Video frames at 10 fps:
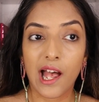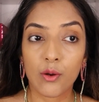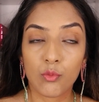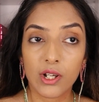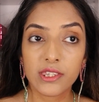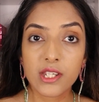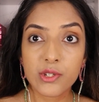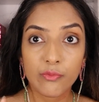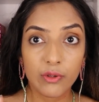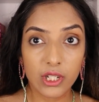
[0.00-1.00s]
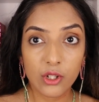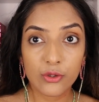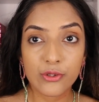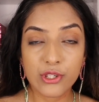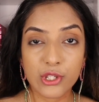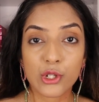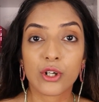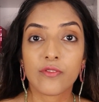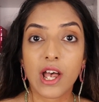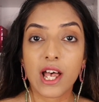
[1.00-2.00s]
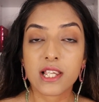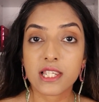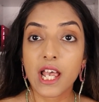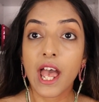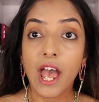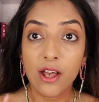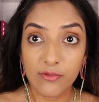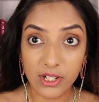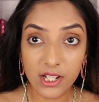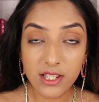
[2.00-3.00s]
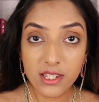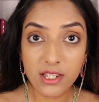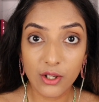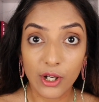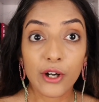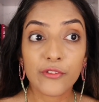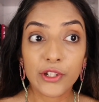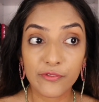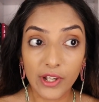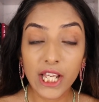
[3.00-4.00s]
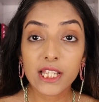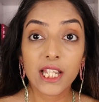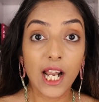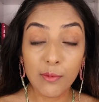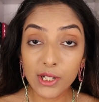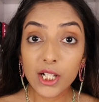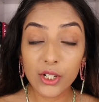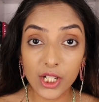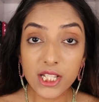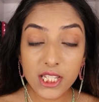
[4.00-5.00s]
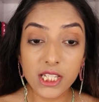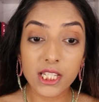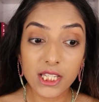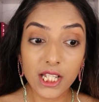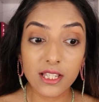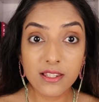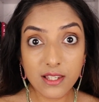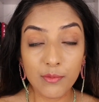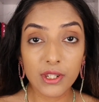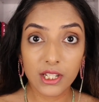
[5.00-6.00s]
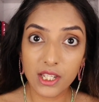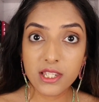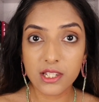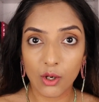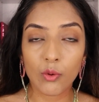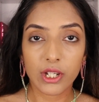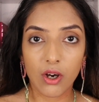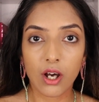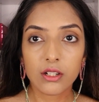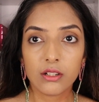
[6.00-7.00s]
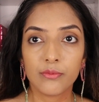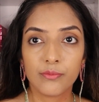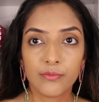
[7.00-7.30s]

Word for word: I want this video to serve as evidence of the fact that I'm not crazy, that something is going on.